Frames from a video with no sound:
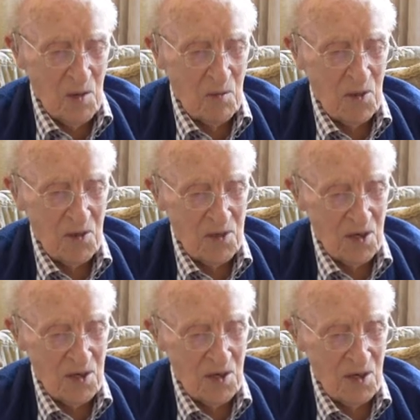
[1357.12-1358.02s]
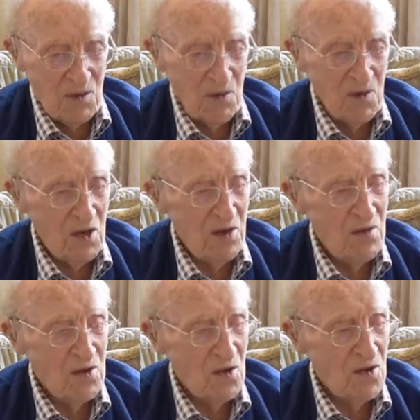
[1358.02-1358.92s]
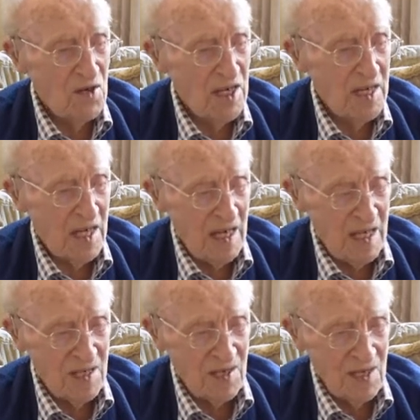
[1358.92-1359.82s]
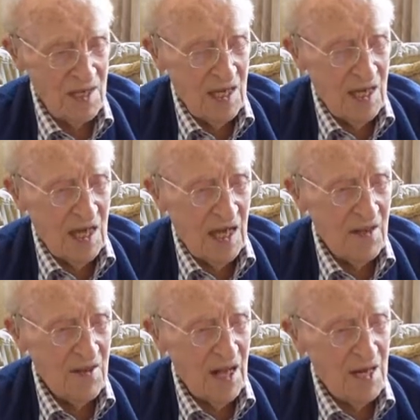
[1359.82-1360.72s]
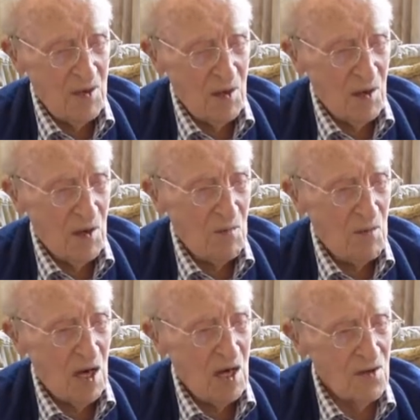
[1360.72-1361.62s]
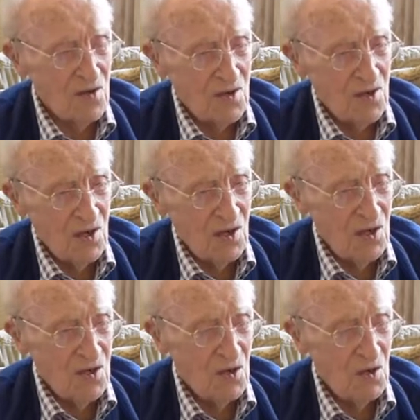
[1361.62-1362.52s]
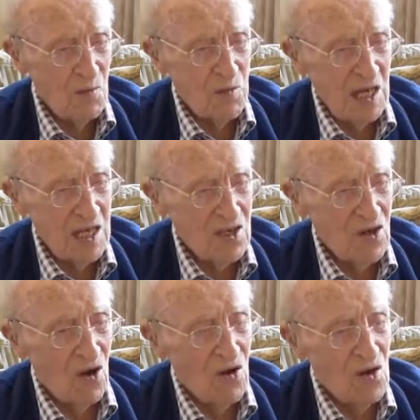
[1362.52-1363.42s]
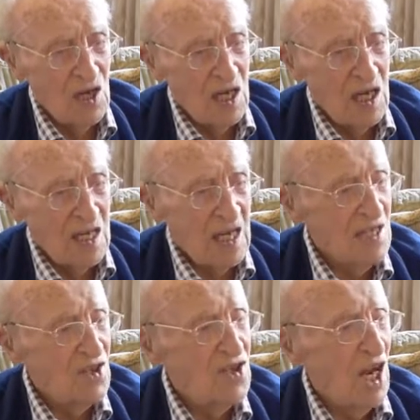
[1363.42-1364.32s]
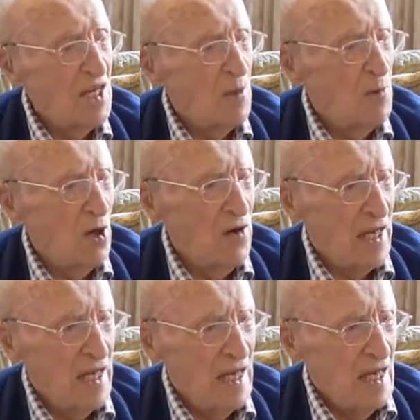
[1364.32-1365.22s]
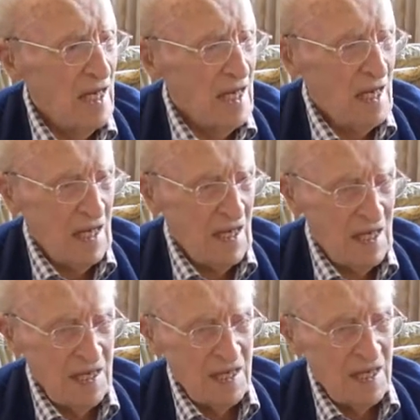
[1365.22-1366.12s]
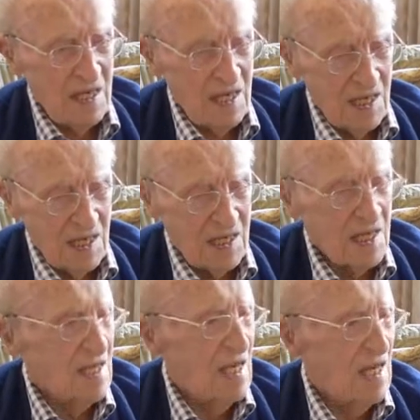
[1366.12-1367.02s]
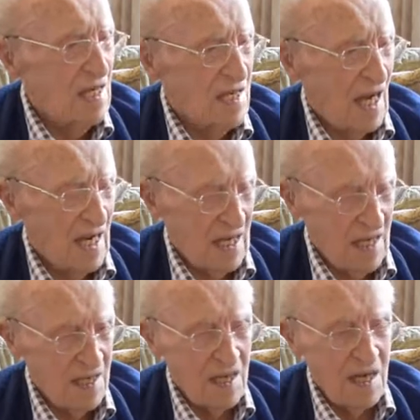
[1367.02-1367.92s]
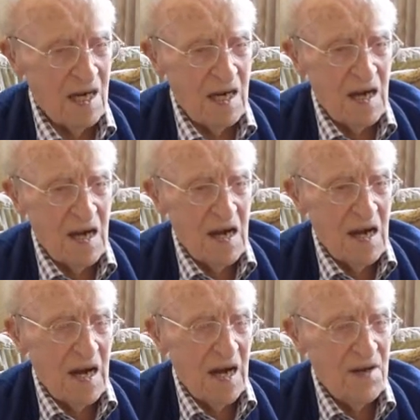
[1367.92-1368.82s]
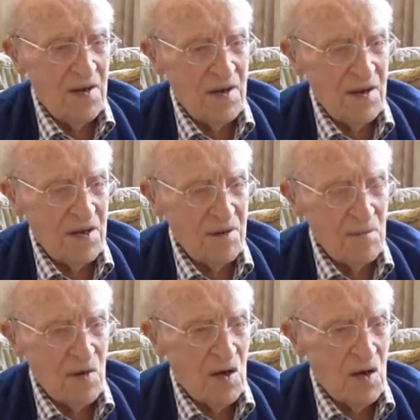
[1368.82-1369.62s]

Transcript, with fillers: But uh, we were there for two or three days and then marched to a place called Kanchanaburi in, uh, in Thailand. And um,